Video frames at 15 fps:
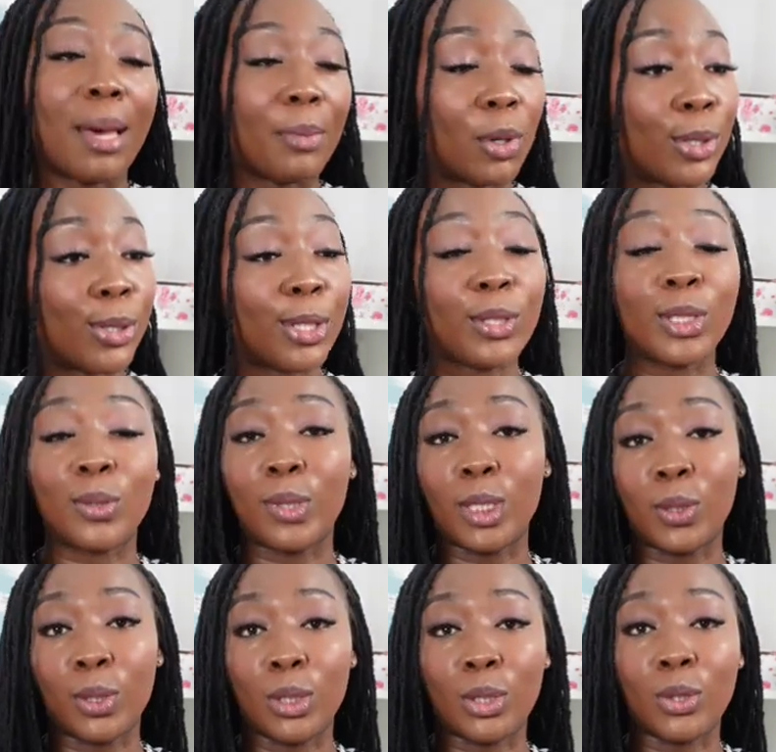I'm continuing
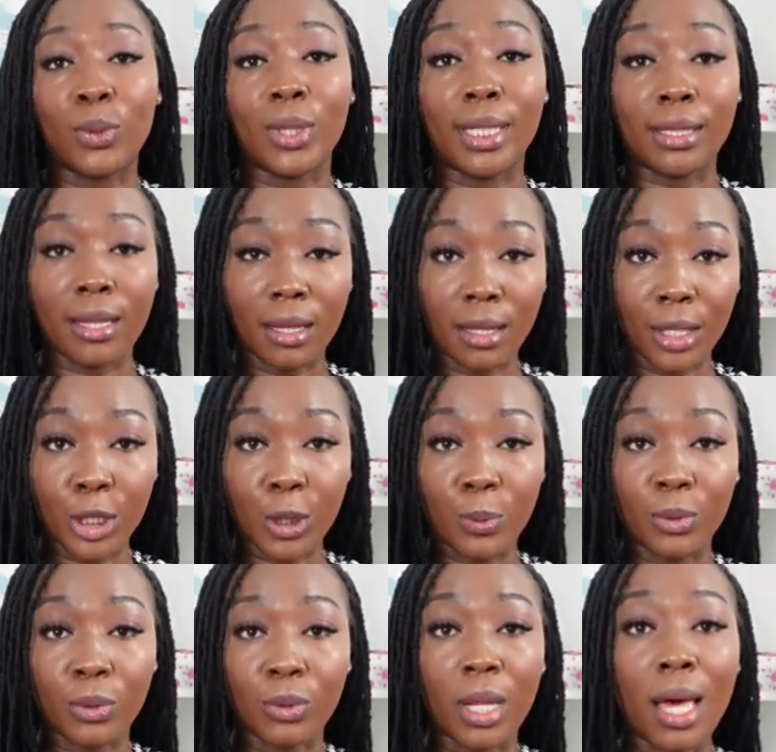2022, is
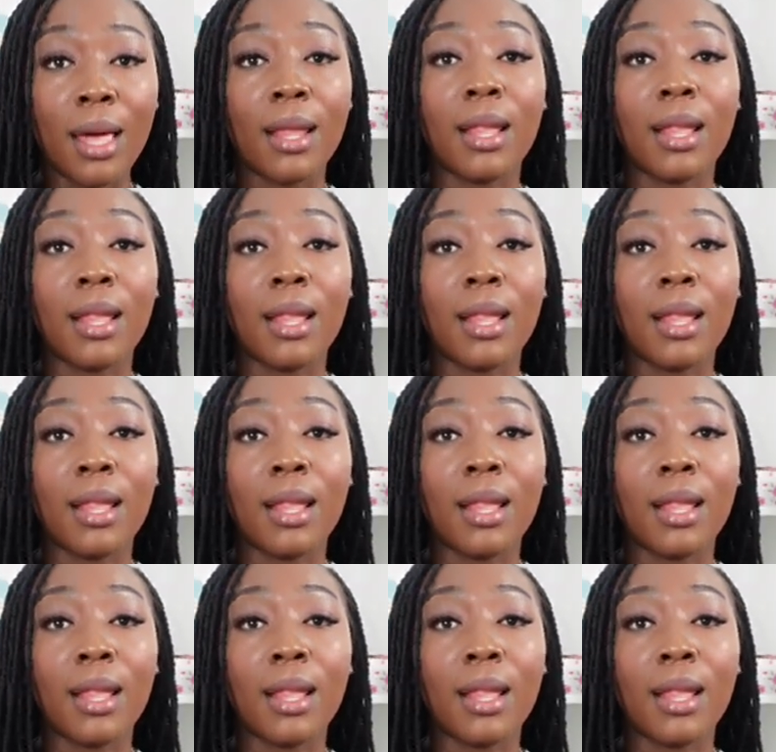luggage pool.